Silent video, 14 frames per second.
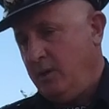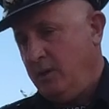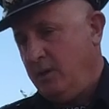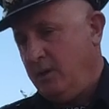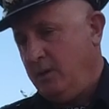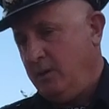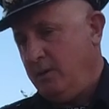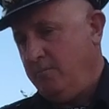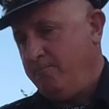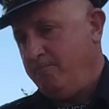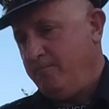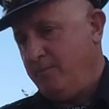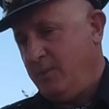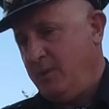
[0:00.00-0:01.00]
An
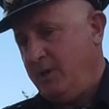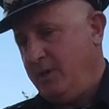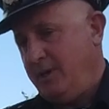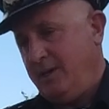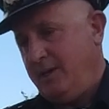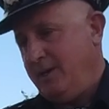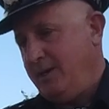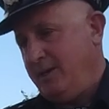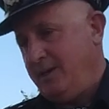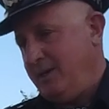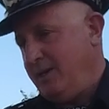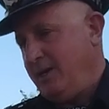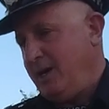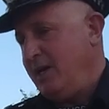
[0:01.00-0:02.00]

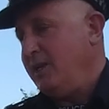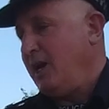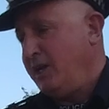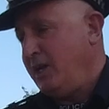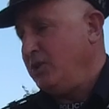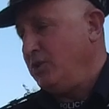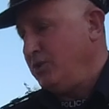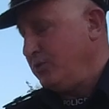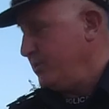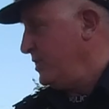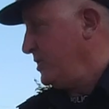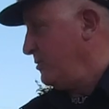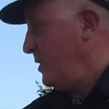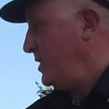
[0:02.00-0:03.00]
unusual
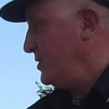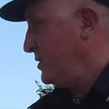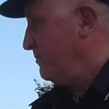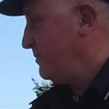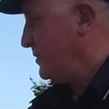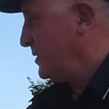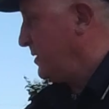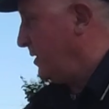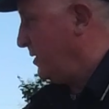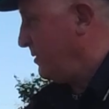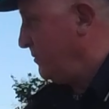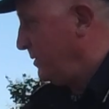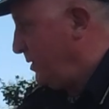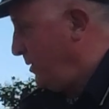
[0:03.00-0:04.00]
situation.
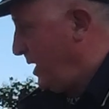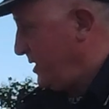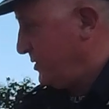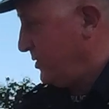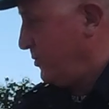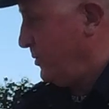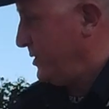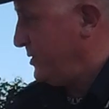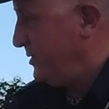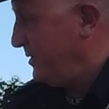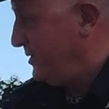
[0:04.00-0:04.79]
So you ask the question,